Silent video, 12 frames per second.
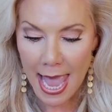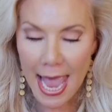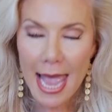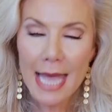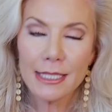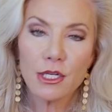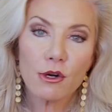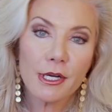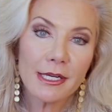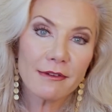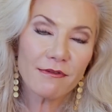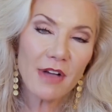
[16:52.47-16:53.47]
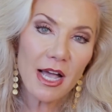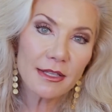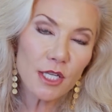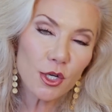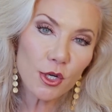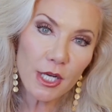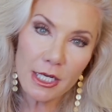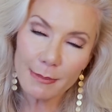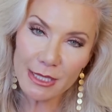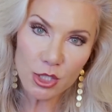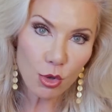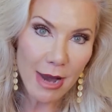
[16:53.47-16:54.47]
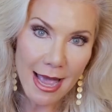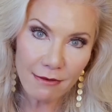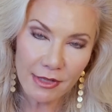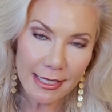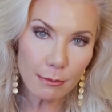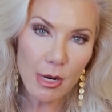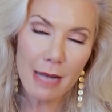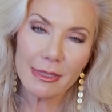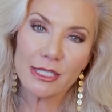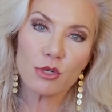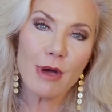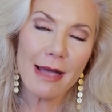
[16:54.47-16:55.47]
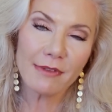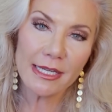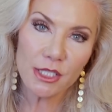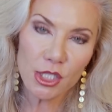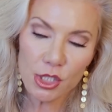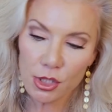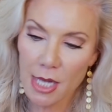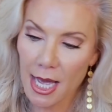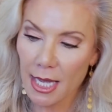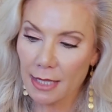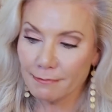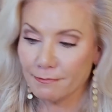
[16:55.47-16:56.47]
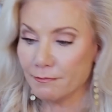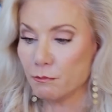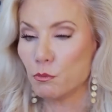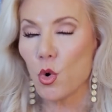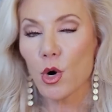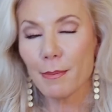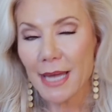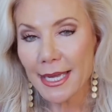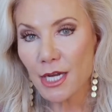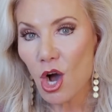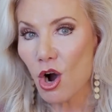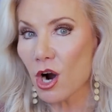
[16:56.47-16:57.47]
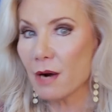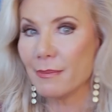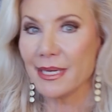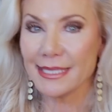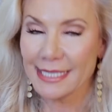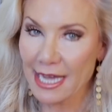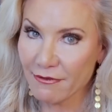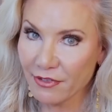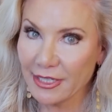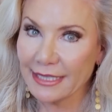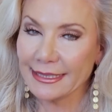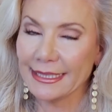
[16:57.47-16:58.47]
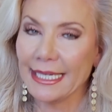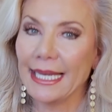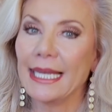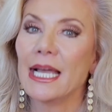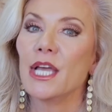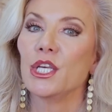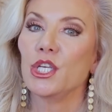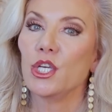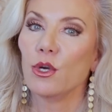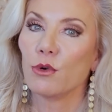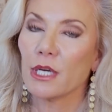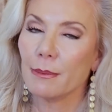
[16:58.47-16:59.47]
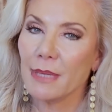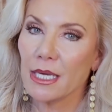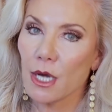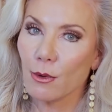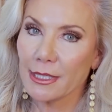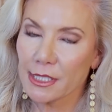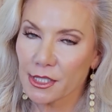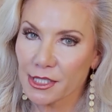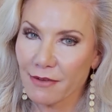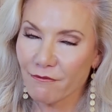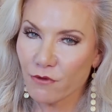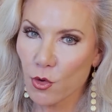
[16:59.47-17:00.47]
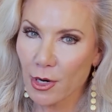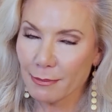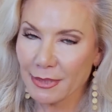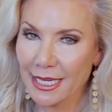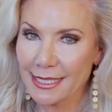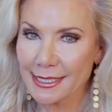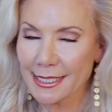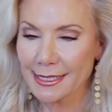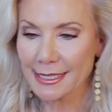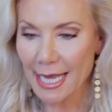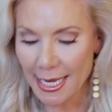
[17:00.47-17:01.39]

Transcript: And you're going to find that you're going to be traveling, probably traveling uh, more by car, but definitely you could be going to some foreign places